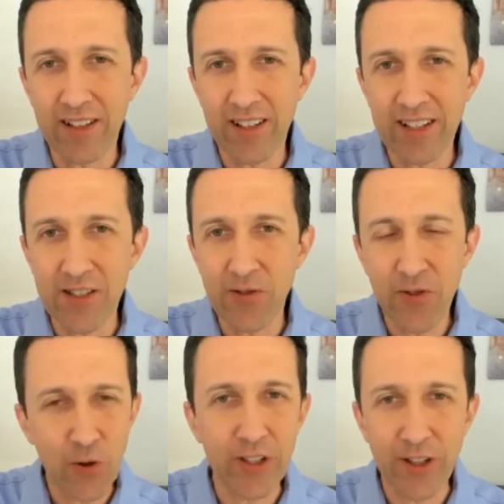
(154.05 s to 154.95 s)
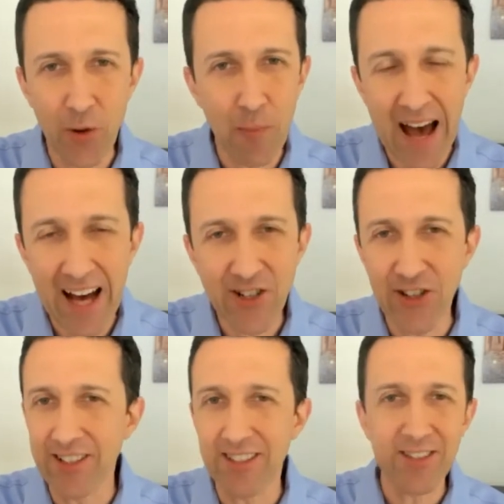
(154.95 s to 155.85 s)
is fueling your
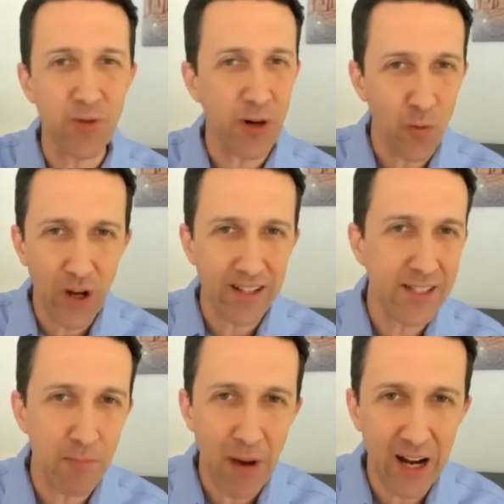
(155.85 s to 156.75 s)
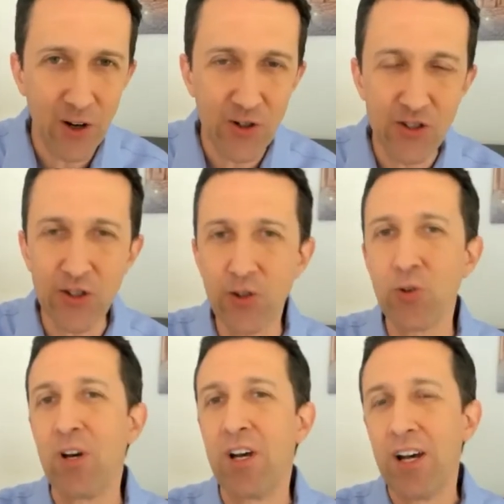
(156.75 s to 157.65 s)
passions, right? What inspires
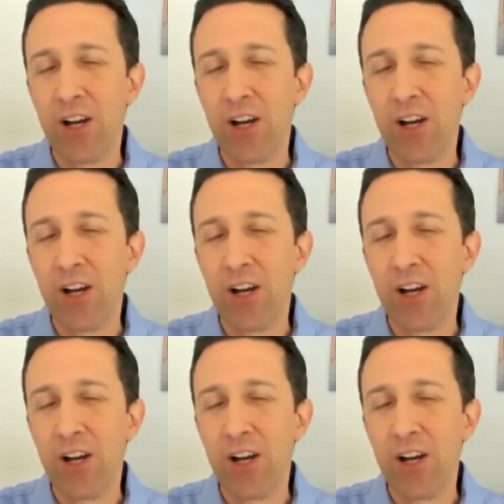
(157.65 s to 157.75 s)
you?